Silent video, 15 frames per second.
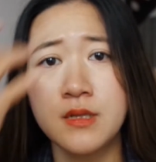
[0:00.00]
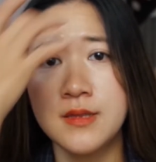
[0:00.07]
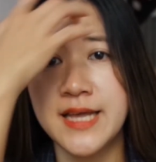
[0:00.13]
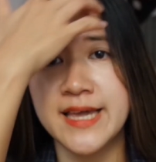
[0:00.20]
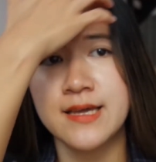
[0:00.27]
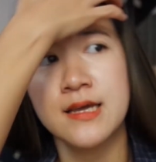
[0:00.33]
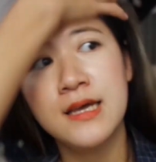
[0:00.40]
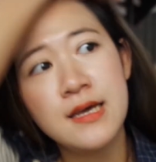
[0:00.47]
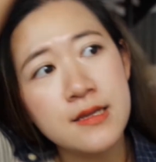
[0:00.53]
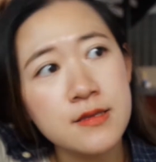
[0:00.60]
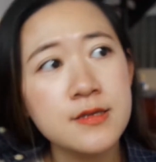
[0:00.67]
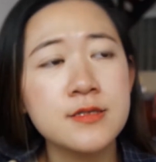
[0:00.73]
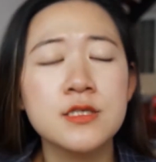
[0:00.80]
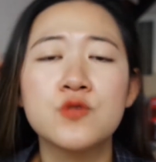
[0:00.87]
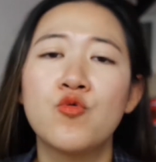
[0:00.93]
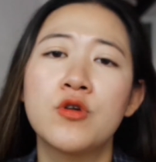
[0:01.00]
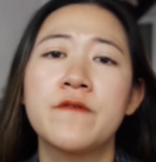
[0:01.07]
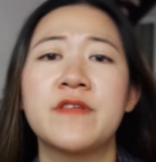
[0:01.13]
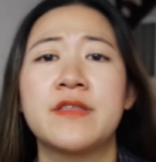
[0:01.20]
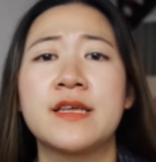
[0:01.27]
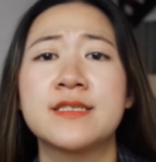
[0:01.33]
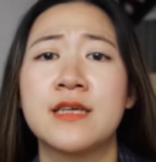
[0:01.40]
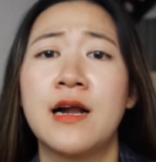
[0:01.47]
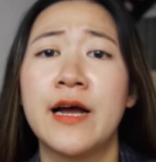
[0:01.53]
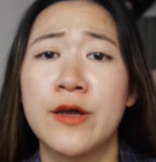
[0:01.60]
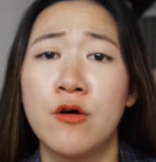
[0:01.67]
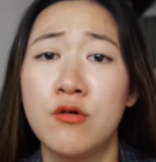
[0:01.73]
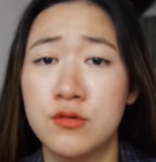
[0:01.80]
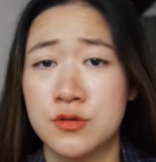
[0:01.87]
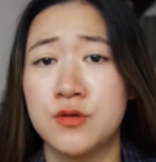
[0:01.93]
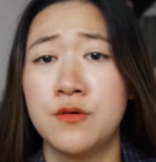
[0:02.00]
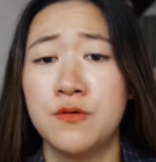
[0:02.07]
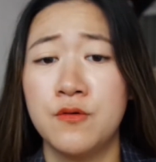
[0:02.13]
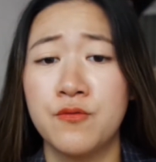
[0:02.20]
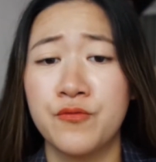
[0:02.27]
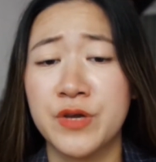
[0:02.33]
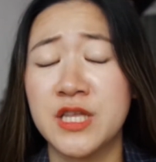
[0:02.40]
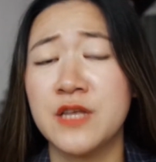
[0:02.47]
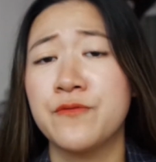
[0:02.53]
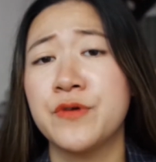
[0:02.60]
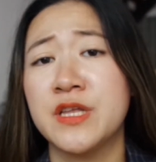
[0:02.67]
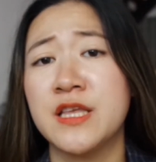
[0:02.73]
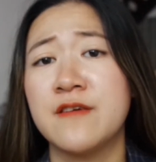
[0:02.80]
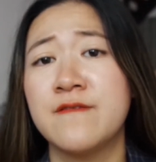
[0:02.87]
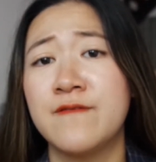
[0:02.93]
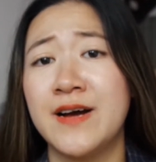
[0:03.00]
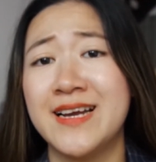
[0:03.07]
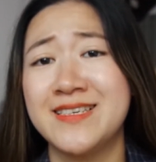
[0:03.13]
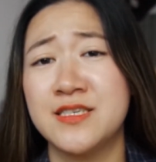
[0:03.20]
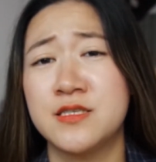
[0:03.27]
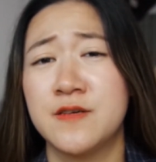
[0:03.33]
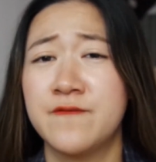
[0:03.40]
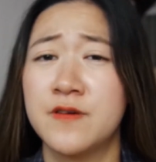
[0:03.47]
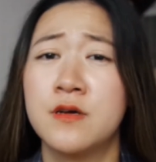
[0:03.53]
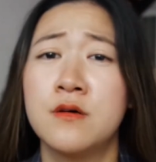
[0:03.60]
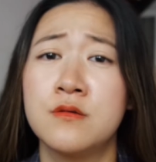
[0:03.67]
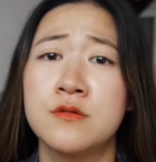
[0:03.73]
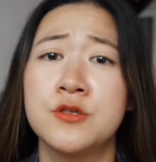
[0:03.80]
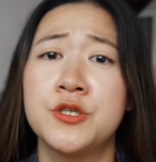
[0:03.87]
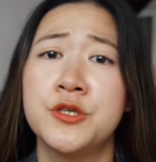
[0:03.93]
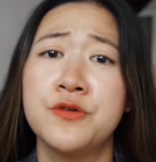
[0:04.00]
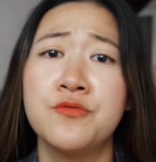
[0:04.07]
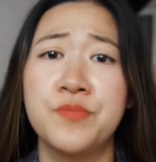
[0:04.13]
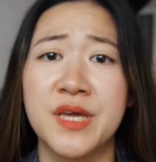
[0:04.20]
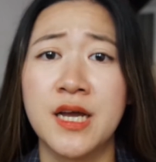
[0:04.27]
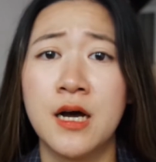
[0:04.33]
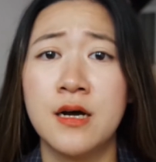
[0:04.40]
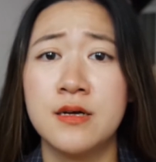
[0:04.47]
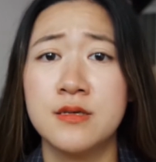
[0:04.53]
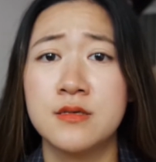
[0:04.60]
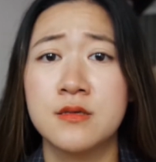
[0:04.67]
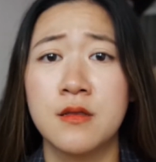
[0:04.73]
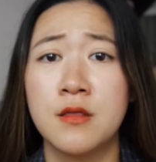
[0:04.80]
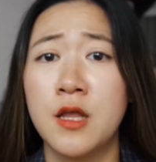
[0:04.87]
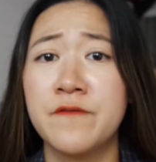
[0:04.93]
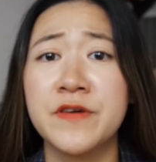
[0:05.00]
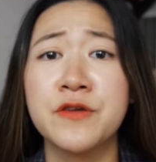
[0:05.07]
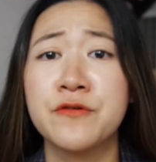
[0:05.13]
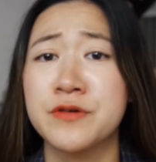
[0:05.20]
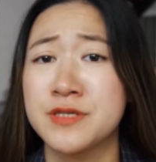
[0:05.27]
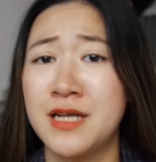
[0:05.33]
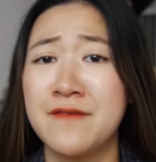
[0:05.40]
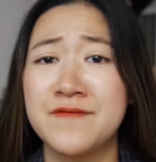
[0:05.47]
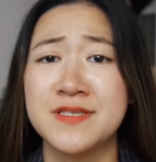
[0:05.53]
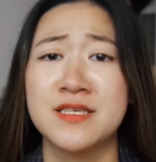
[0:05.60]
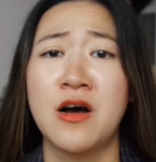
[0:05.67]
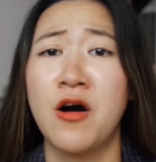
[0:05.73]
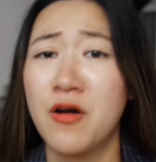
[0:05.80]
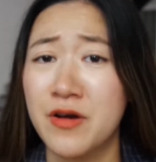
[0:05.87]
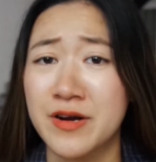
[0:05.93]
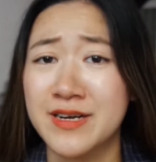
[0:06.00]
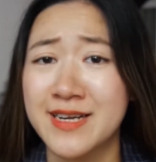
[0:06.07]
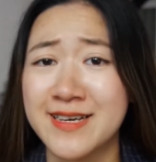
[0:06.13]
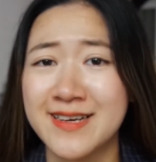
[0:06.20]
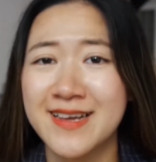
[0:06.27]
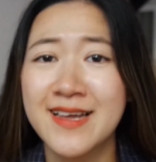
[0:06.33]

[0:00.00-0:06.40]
Like, this is one of the things that I also really, really find it difficult to do, because loving yourself is hard.